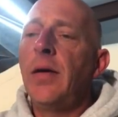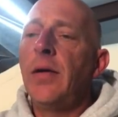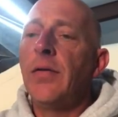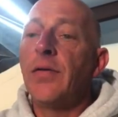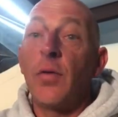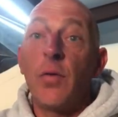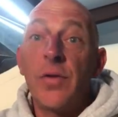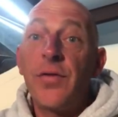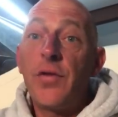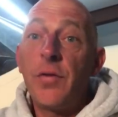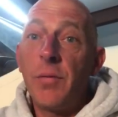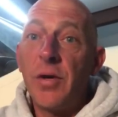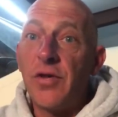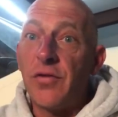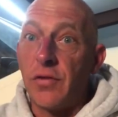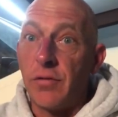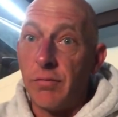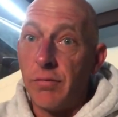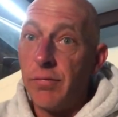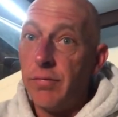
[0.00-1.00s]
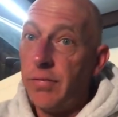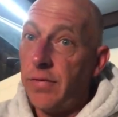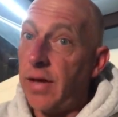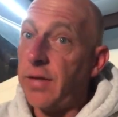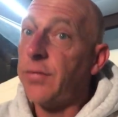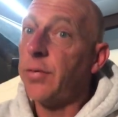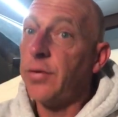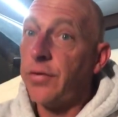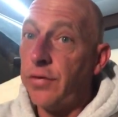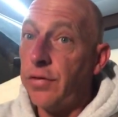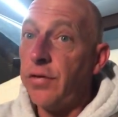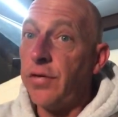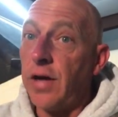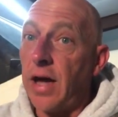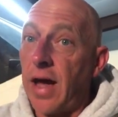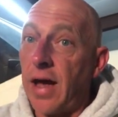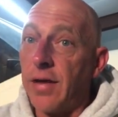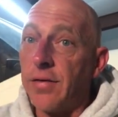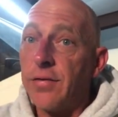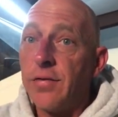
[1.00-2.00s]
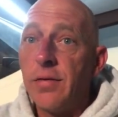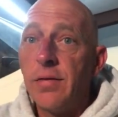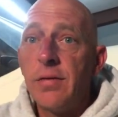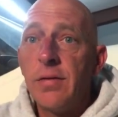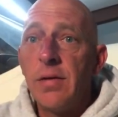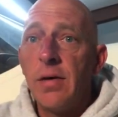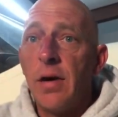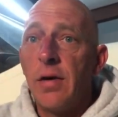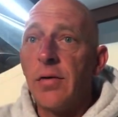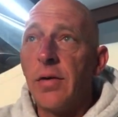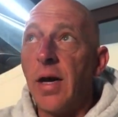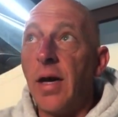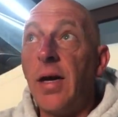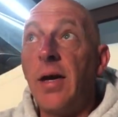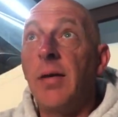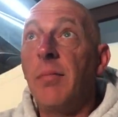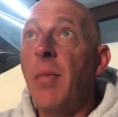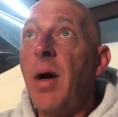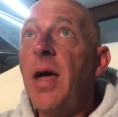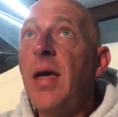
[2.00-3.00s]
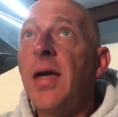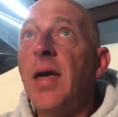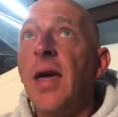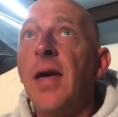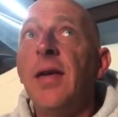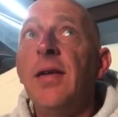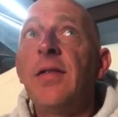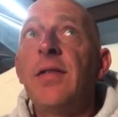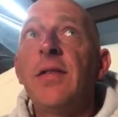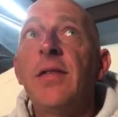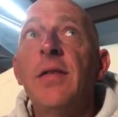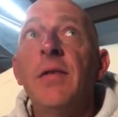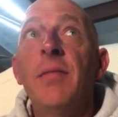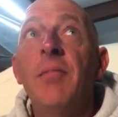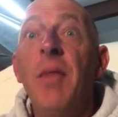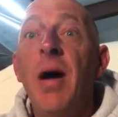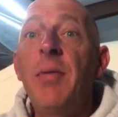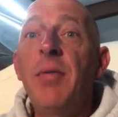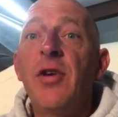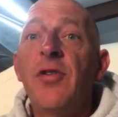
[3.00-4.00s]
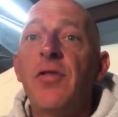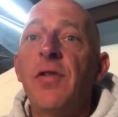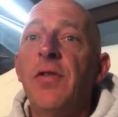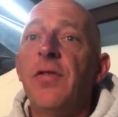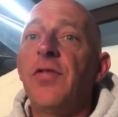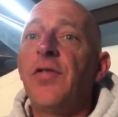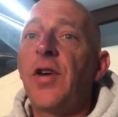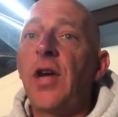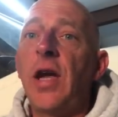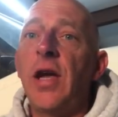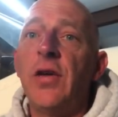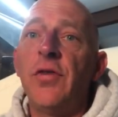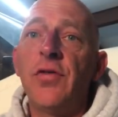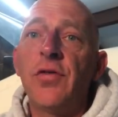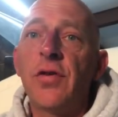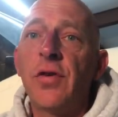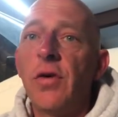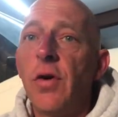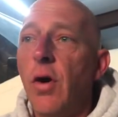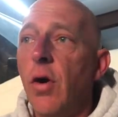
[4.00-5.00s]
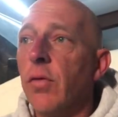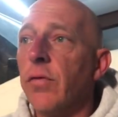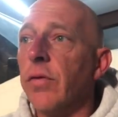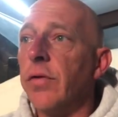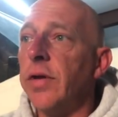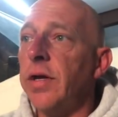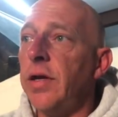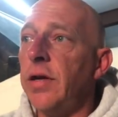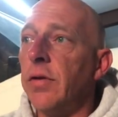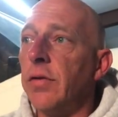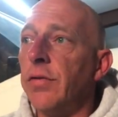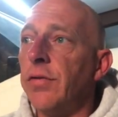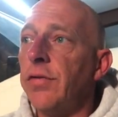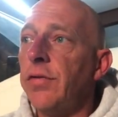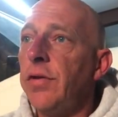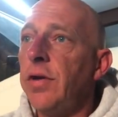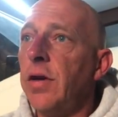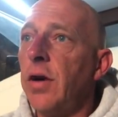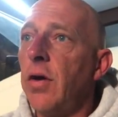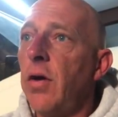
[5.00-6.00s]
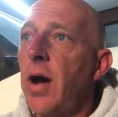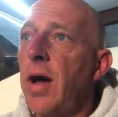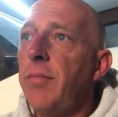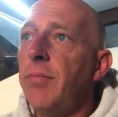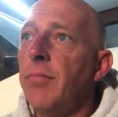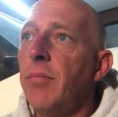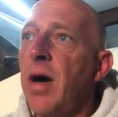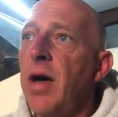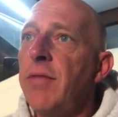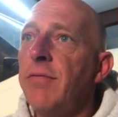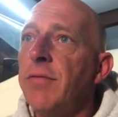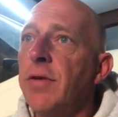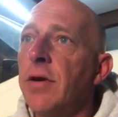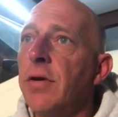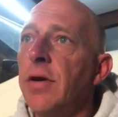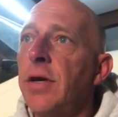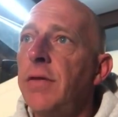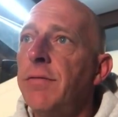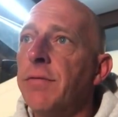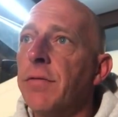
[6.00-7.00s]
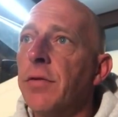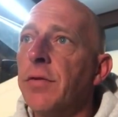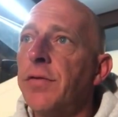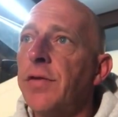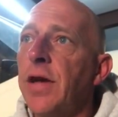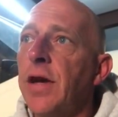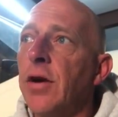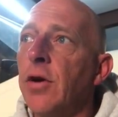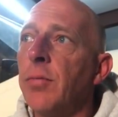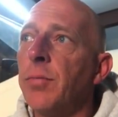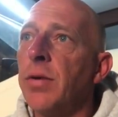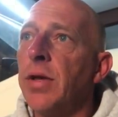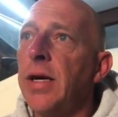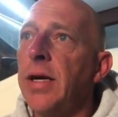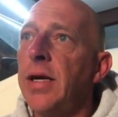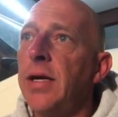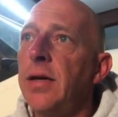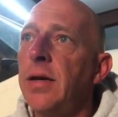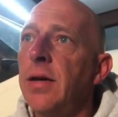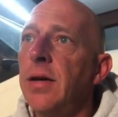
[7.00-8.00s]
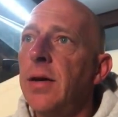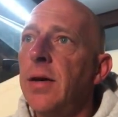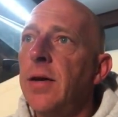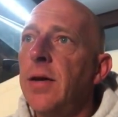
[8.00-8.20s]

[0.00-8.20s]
So what's your mission? That's what you should ask, okay? In my case, my mission has changed over the years. You know, my very first airplane